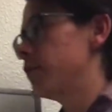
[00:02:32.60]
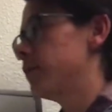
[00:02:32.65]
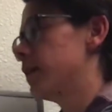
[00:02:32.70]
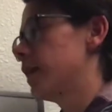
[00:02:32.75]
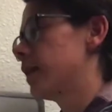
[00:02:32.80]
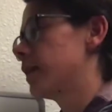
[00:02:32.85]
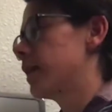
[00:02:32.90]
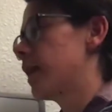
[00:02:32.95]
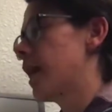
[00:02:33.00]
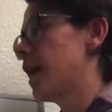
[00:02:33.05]
you
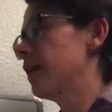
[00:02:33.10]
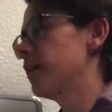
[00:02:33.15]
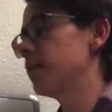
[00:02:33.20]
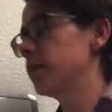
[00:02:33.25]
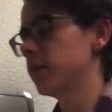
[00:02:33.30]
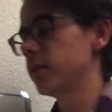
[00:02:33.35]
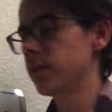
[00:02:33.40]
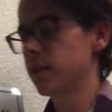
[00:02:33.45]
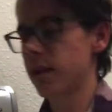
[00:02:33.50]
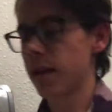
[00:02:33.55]
take that
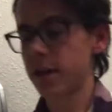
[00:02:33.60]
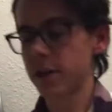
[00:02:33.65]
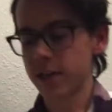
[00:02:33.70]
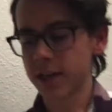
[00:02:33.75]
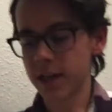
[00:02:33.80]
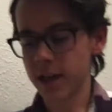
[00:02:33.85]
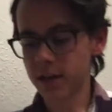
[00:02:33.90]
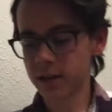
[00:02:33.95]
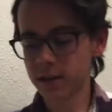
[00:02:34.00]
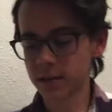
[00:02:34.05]
and
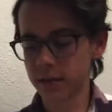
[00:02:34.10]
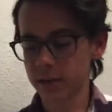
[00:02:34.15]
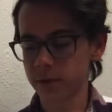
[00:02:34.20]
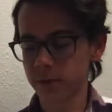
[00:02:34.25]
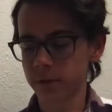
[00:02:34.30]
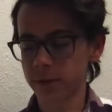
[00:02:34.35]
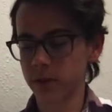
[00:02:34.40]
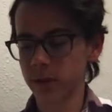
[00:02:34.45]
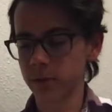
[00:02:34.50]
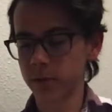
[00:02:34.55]
calculate it
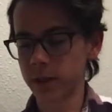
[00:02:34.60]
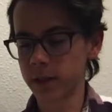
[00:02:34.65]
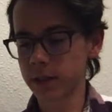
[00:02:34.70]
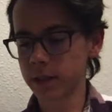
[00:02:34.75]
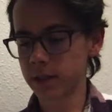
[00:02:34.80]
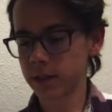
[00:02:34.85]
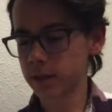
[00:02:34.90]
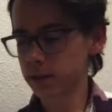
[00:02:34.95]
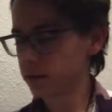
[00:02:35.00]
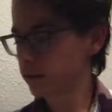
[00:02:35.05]
real
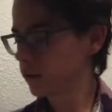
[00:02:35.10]
quick,